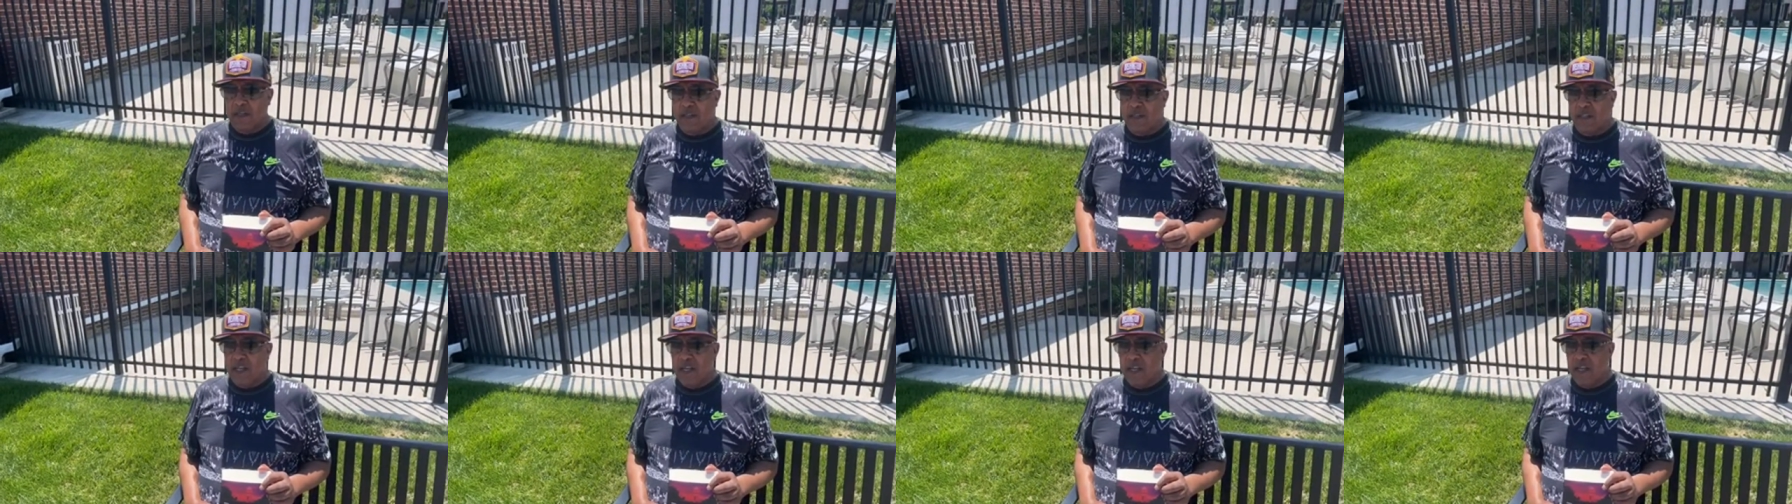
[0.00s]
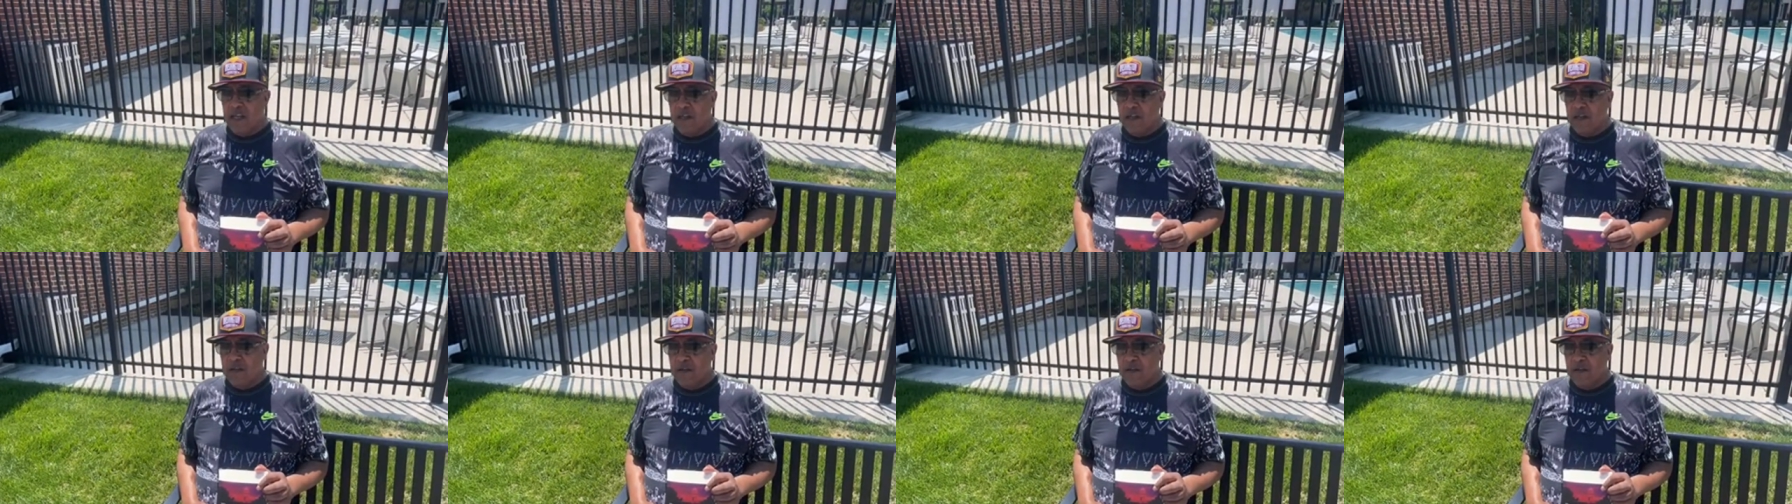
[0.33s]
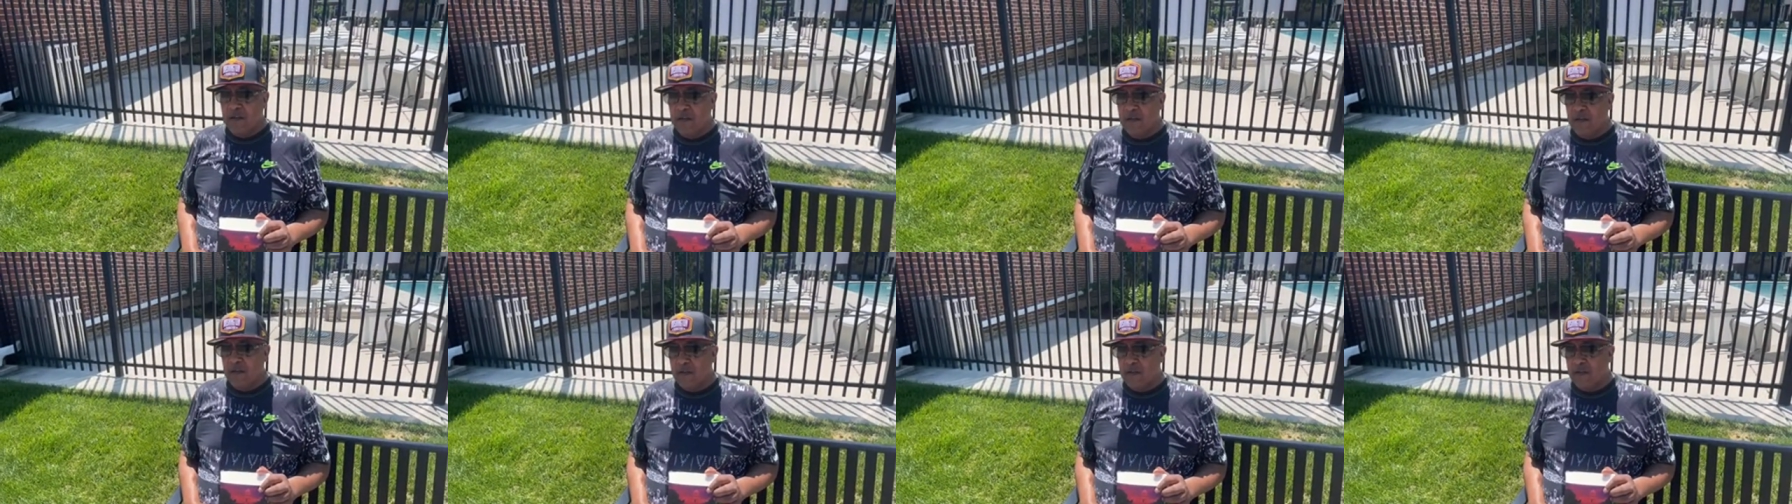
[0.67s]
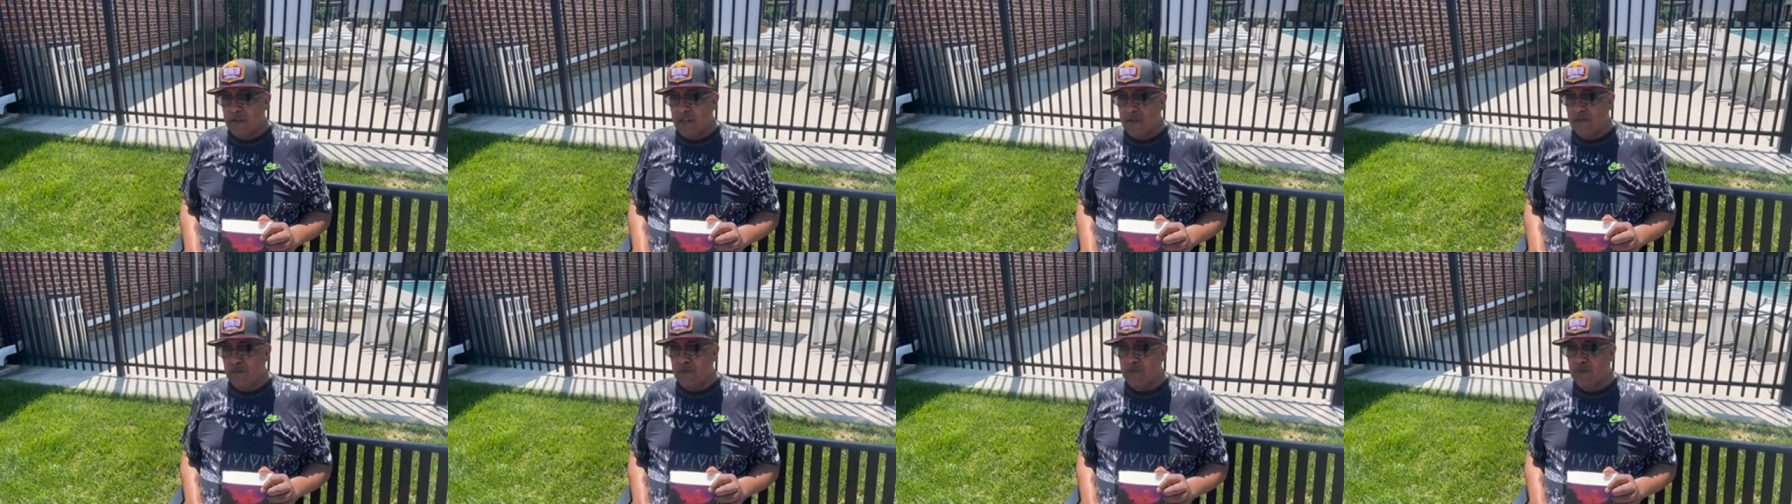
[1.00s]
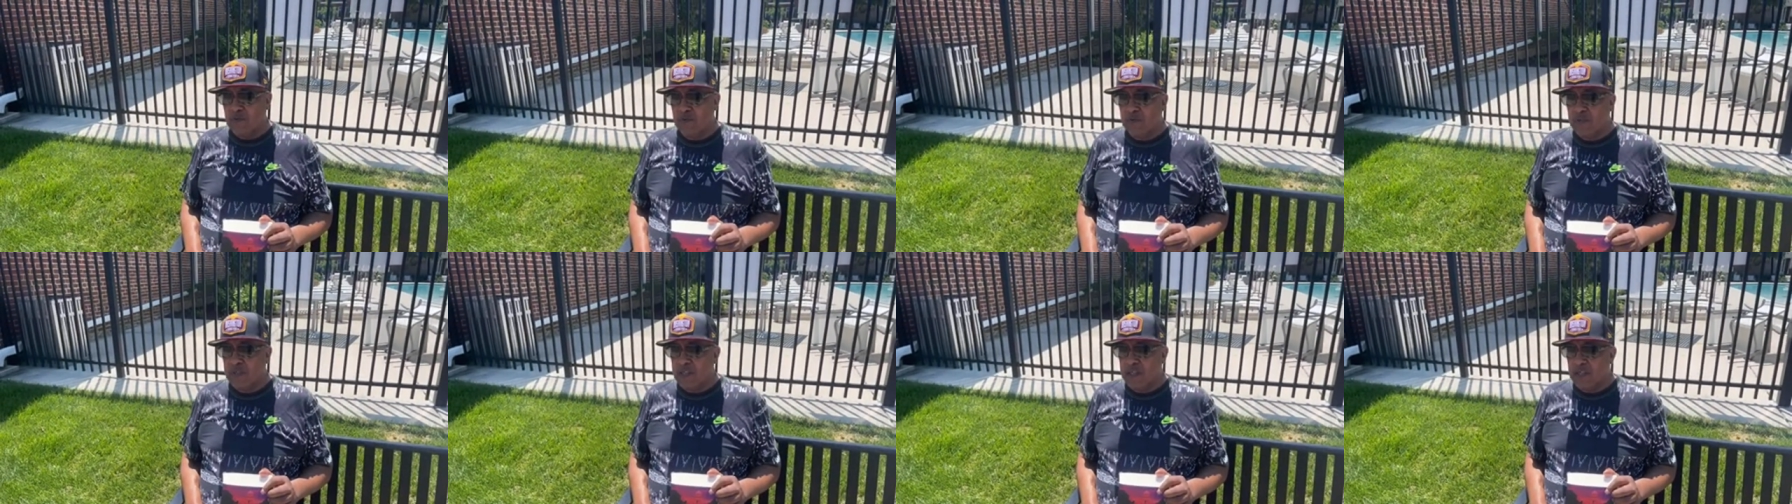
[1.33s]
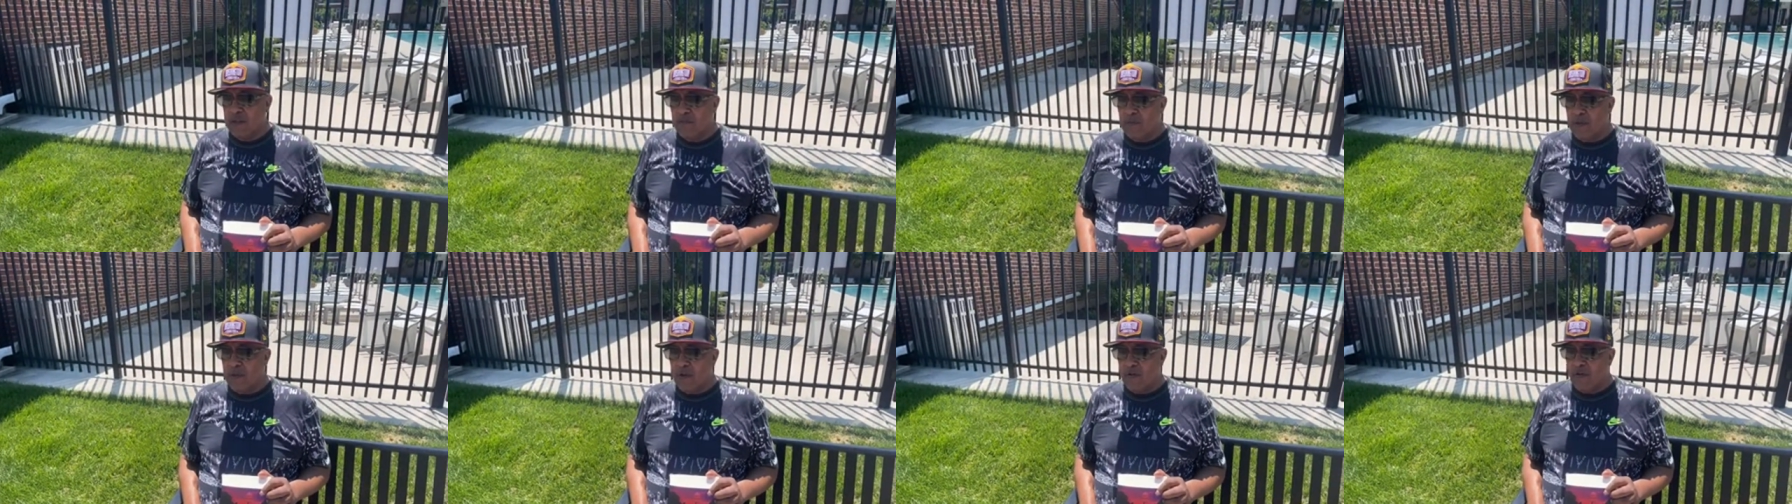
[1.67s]
the thing that was unique
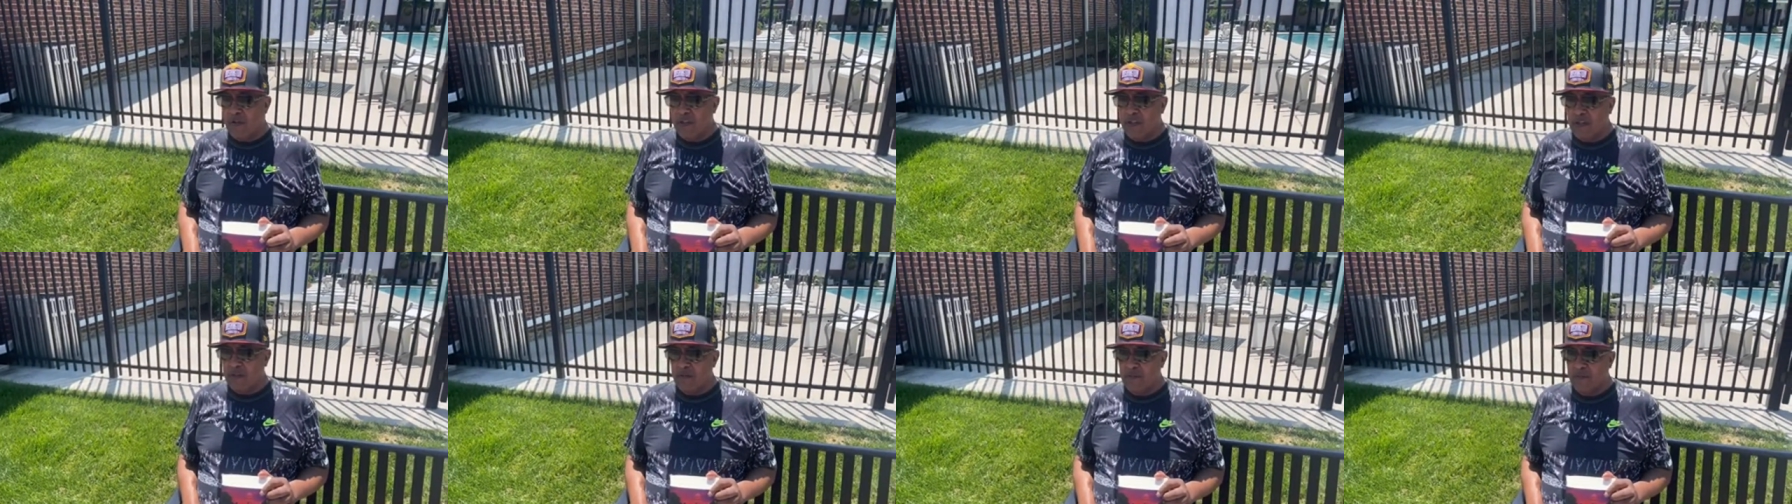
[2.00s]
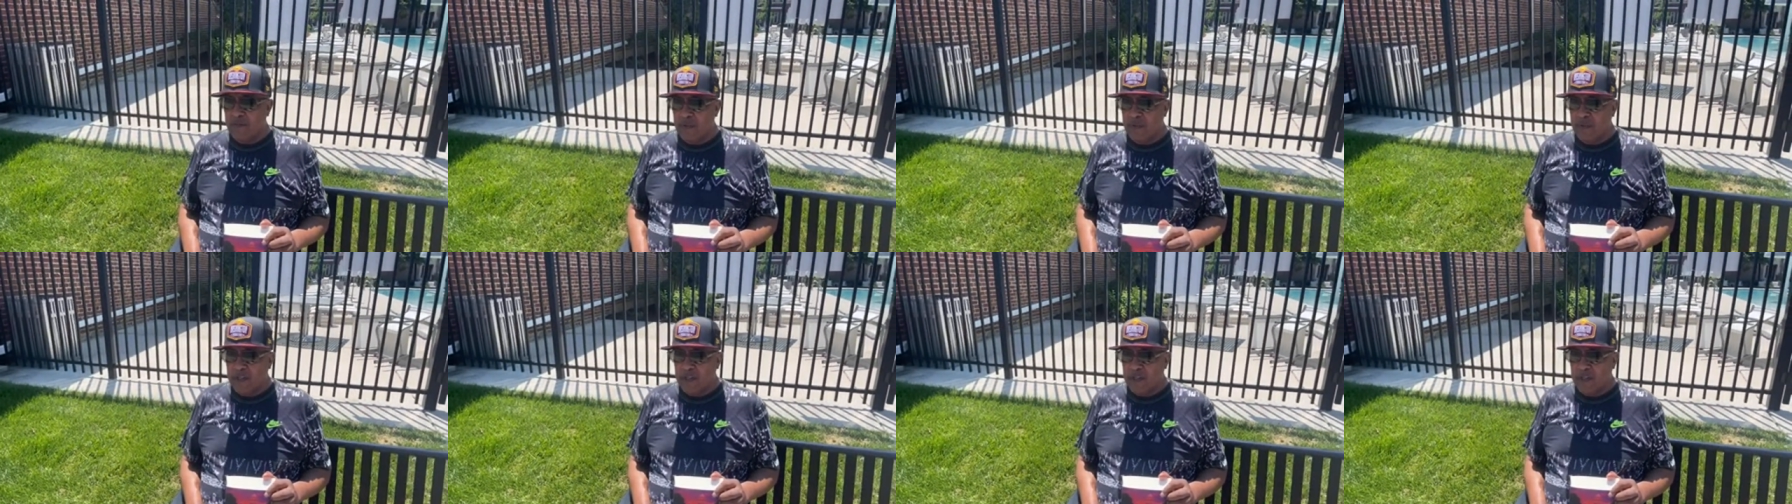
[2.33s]
about him